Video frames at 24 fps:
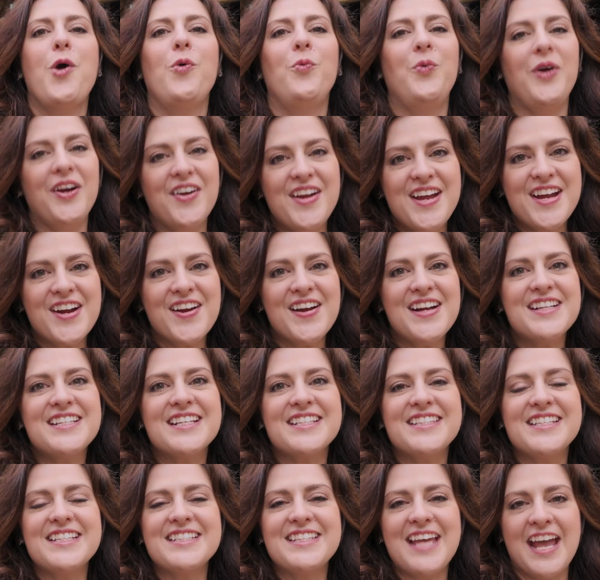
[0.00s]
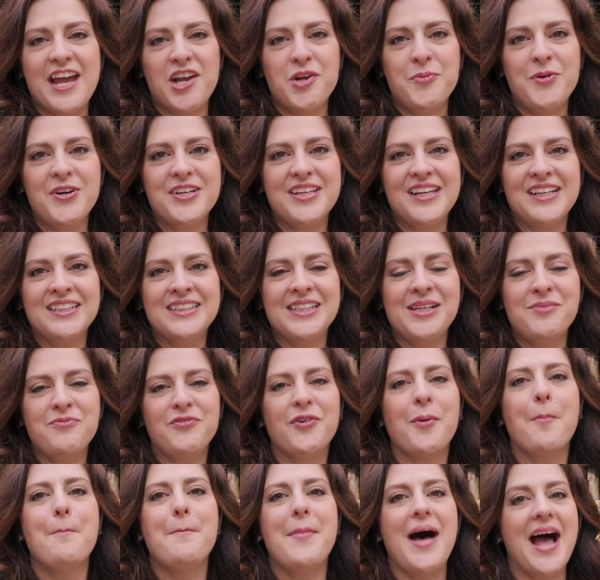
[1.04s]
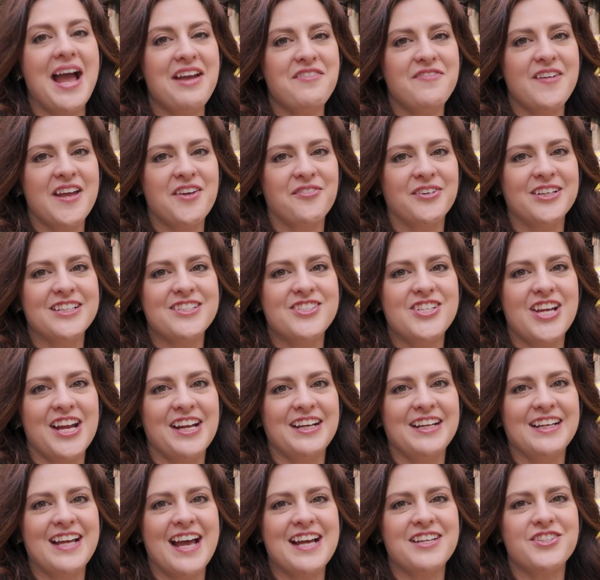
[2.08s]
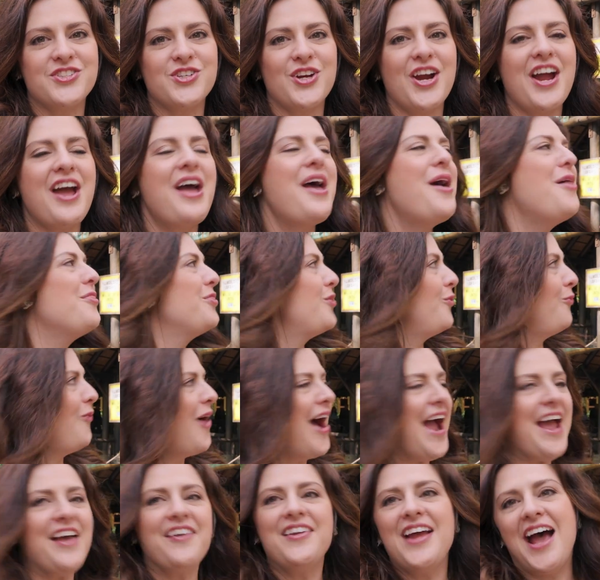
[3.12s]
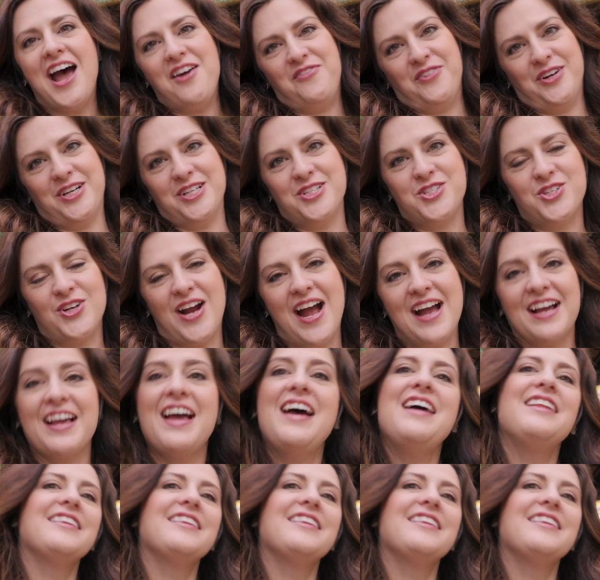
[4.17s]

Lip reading: We're here at Disney's Animal Kingdom for my favorite enchanting extra, the Wild Africa Trek.